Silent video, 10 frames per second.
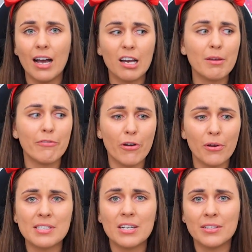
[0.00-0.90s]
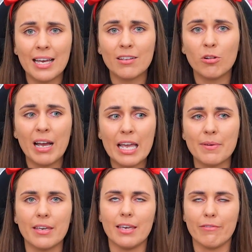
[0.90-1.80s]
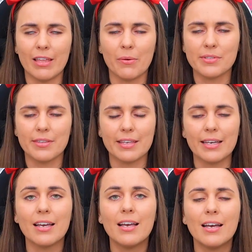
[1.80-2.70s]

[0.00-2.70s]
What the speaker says: I'm gonna be focusing on that little baby if that was a thing.